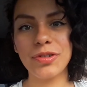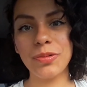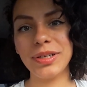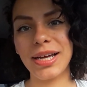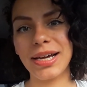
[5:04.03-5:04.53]

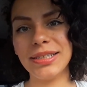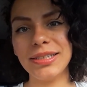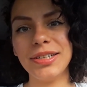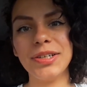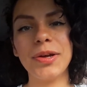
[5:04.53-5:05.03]
doing that.
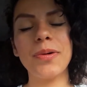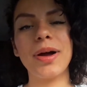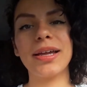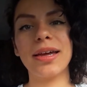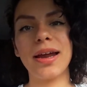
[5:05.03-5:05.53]
You know,
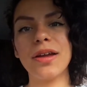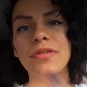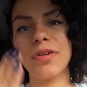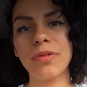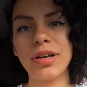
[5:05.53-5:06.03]
I get out
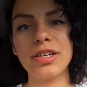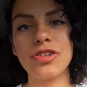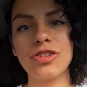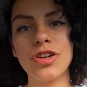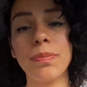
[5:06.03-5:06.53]
of a
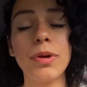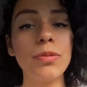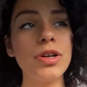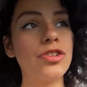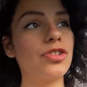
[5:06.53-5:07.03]
relationship in
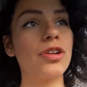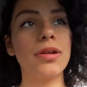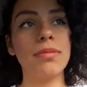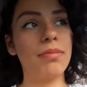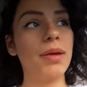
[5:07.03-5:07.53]
which
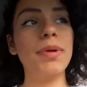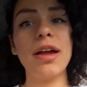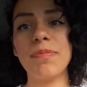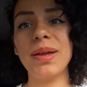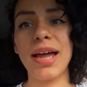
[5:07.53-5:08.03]
maybe
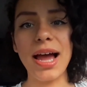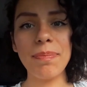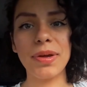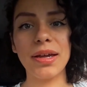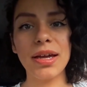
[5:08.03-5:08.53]
I've been
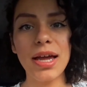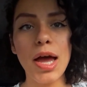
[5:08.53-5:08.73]
happy,